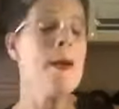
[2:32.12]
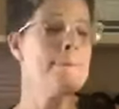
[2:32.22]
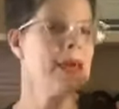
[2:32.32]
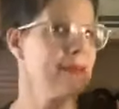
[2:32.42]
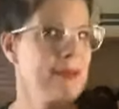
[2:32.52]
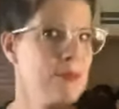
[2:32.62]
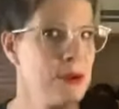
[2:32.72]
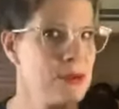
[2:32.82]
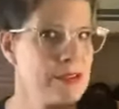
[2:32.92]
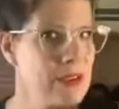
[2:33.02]
But
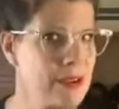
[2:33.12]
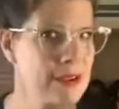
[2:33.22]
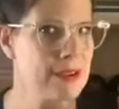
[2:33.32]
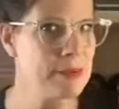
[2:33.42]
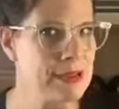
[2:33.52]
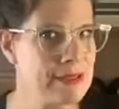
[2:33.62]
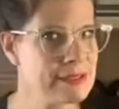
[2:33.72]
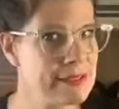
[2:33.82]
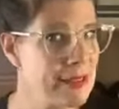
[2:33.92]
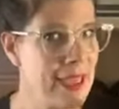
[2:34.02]
what we're talking about
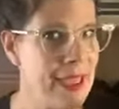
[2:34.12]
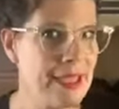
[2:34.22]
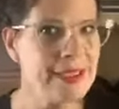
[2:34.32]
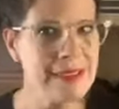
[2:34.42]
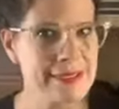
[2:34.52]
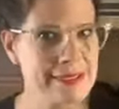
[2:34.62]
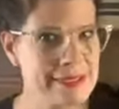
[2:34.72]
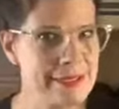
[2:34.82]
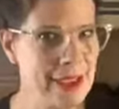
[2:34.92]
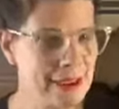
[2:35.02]
today is
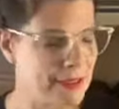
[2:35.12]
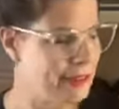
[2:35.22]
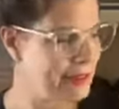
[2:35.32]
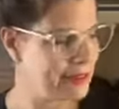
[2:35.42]
the daiquiri.